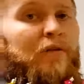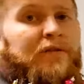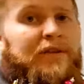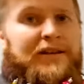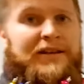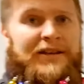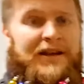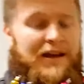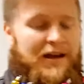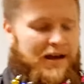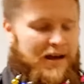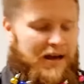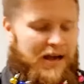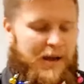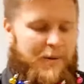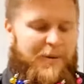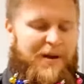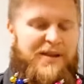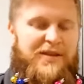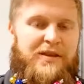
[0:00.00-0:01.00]
the
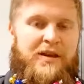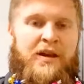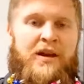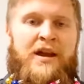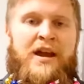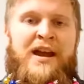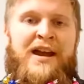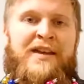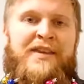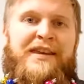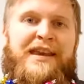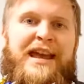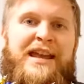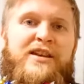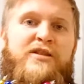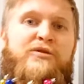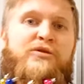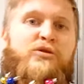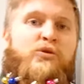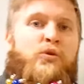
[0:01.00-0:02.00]
time and they get
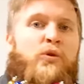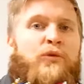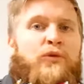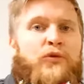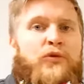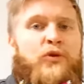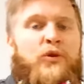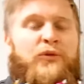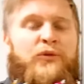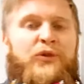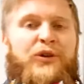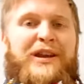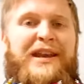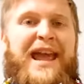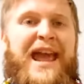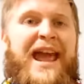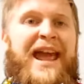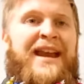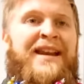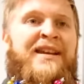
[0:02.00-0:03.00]
used over and over
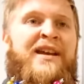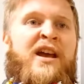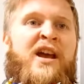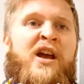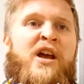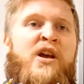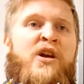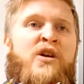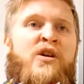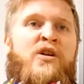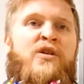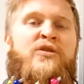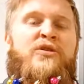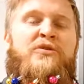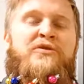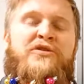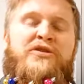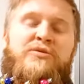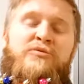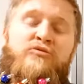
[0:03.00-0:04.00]
again.
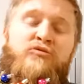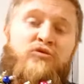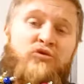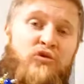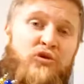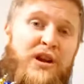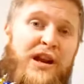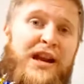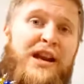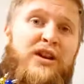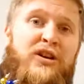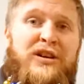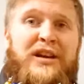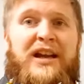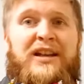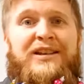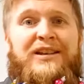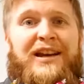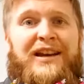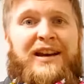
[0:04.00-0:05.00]
There are some really good
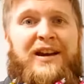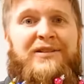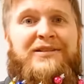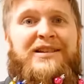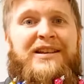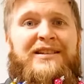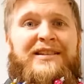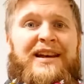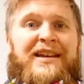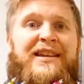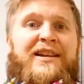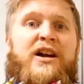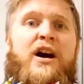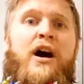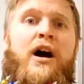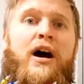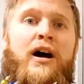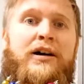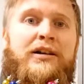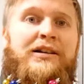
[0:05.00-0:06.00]
adjectives out there that
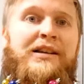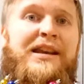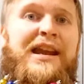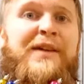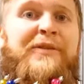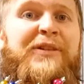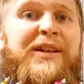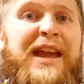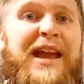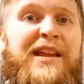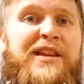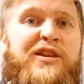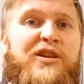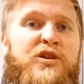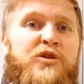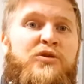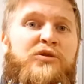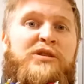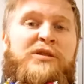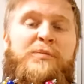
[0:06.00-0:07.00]
hardly ever get
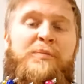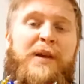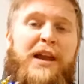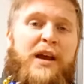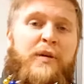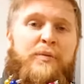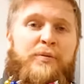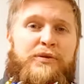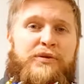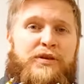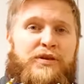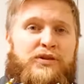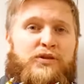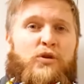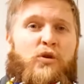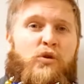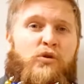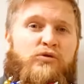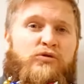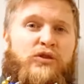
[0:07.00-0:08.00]
used. Pick up a
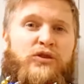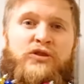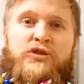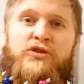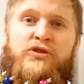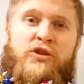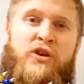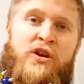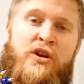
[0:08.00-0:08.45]
thesaurus,